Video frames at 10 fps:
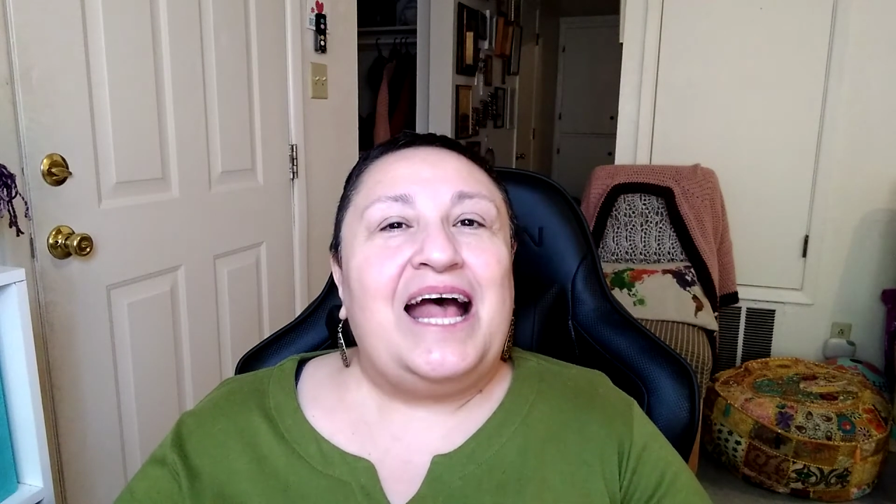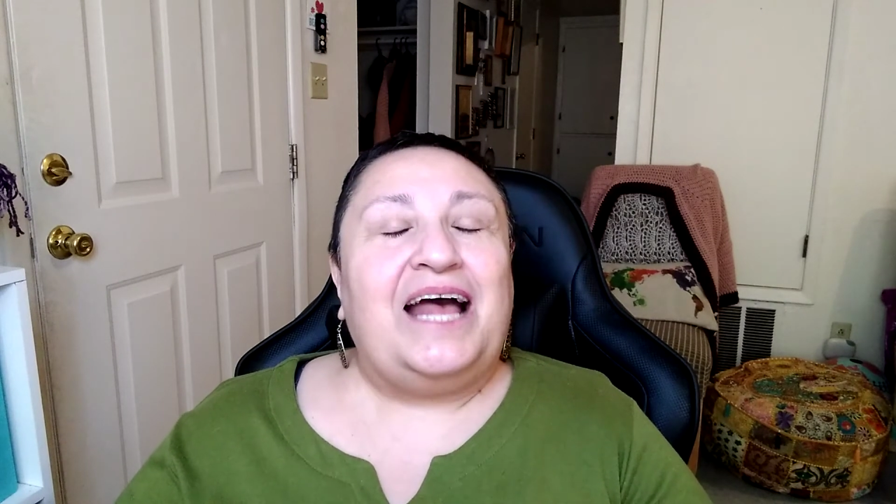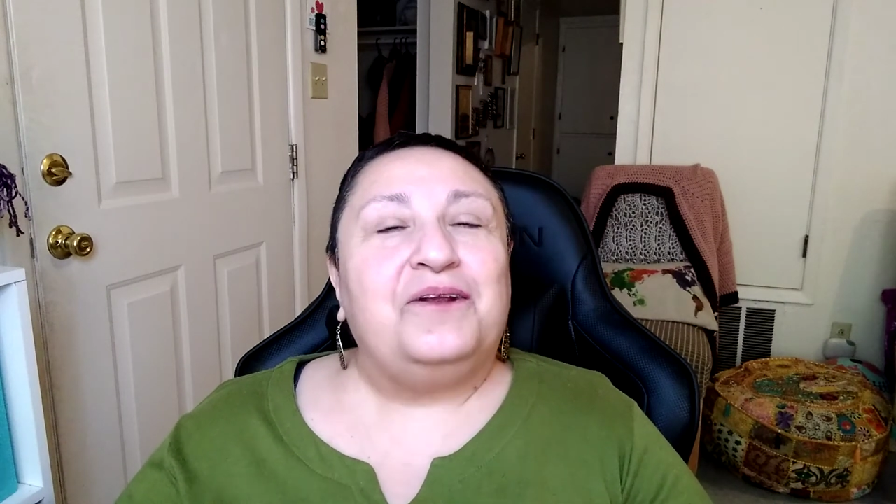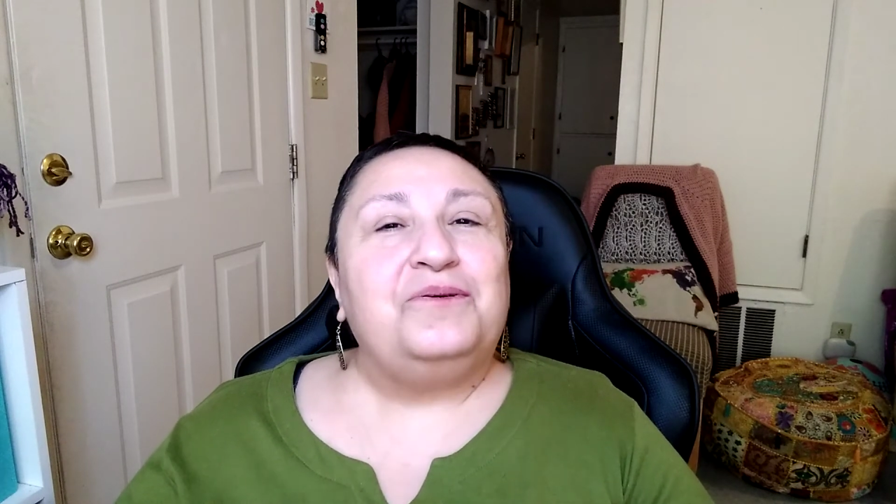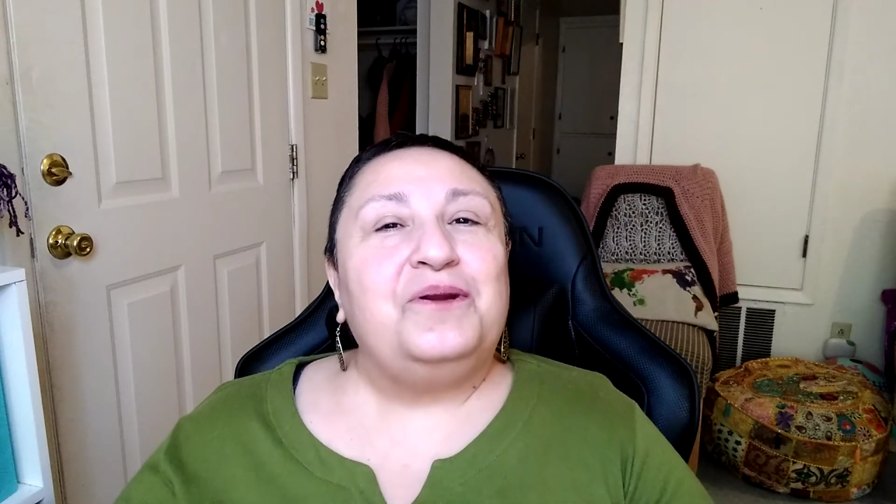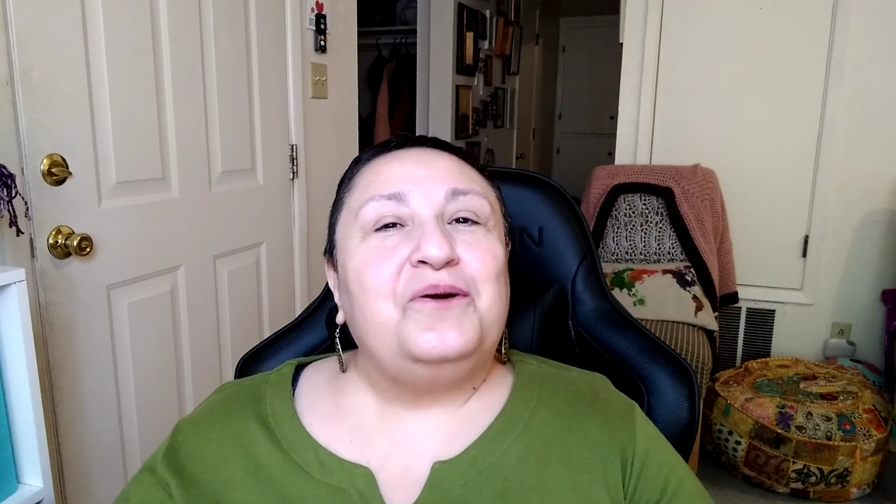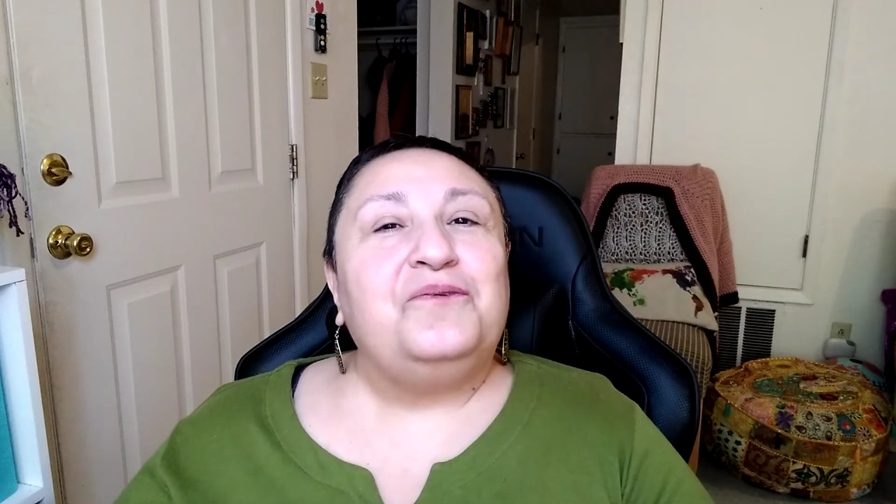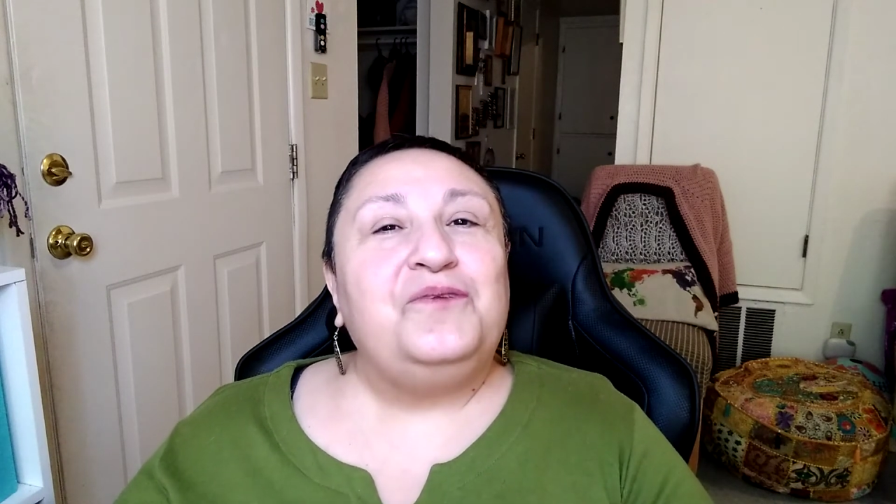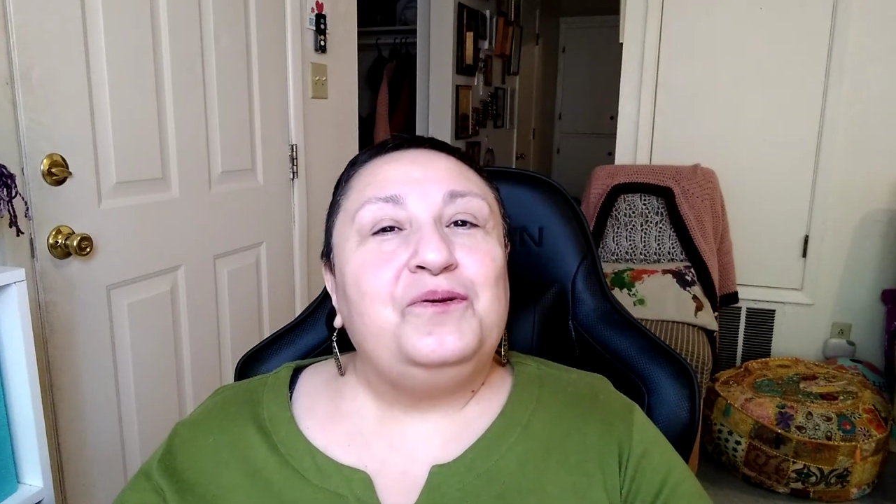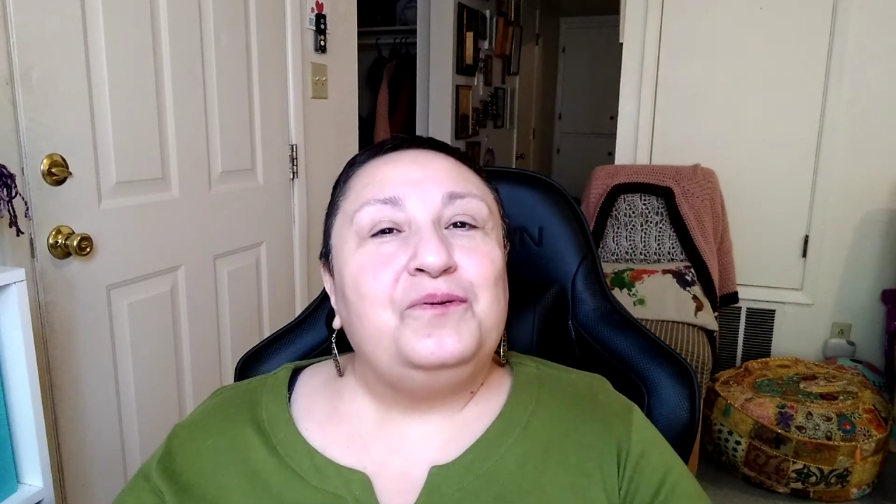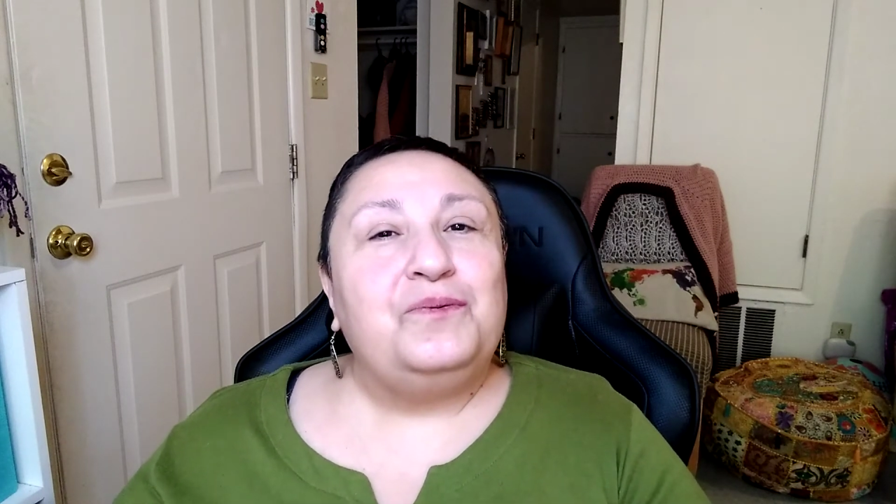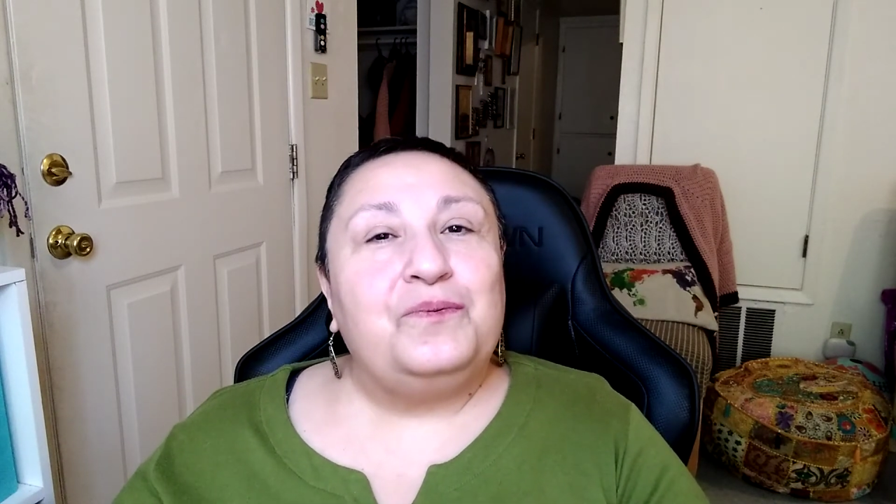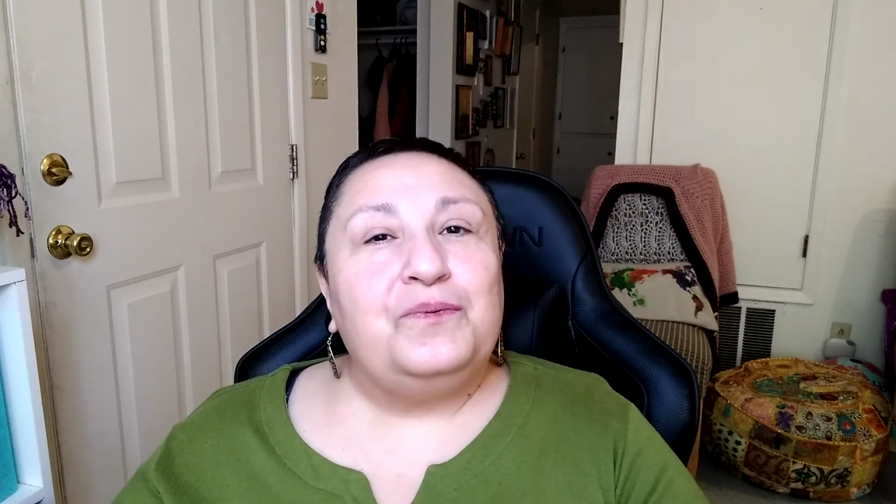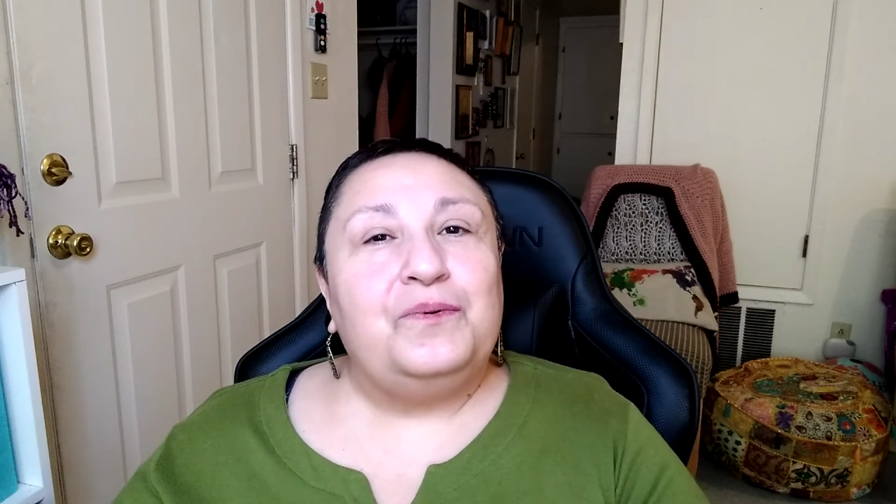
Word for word: I don't know if you